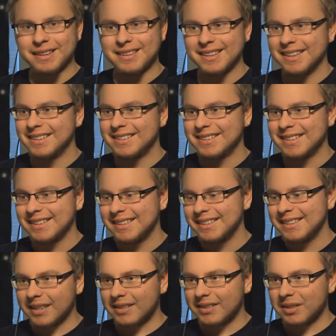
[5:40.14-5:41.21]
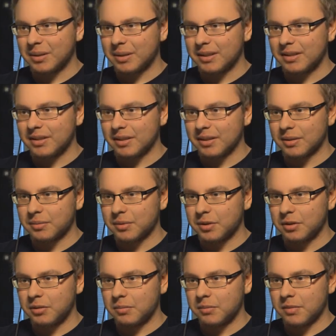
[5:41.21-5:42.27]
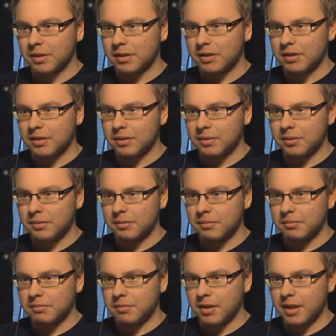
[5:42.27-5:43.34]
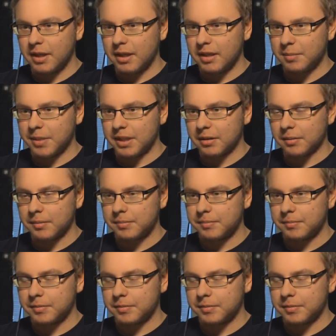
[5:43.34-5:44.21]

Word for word: at this. Let's go into the room two in the middle.